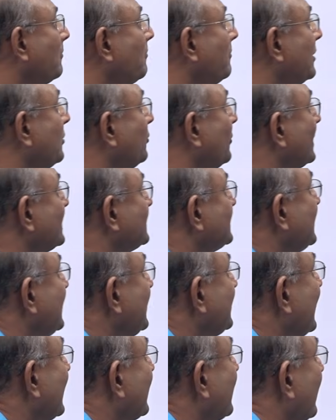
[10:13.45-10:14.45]
But you can
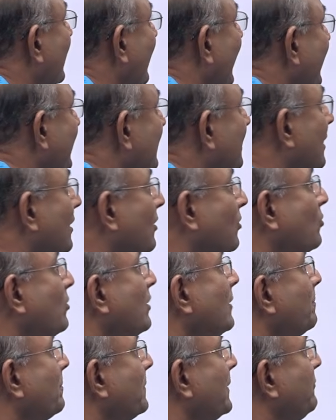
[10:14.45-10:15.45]
see that right
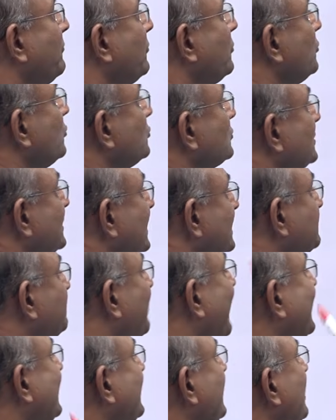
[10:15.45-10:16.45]
now, if you use this
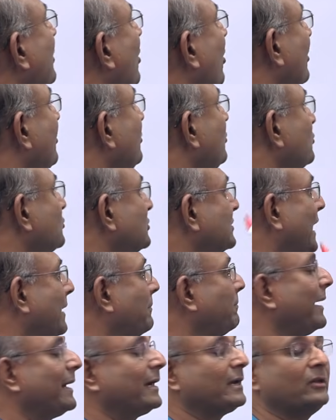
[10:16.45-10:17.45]
battery or you use
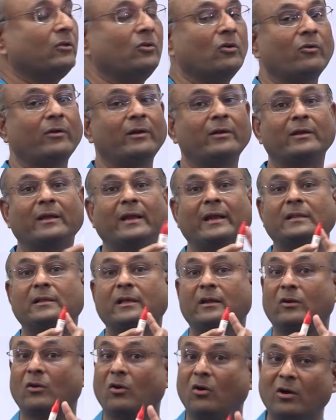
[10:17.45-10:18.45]
that battery, you're going to get
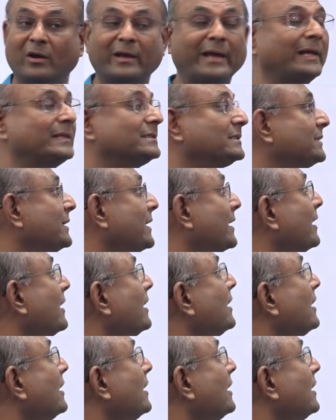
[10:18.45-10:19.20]
the wrong answer.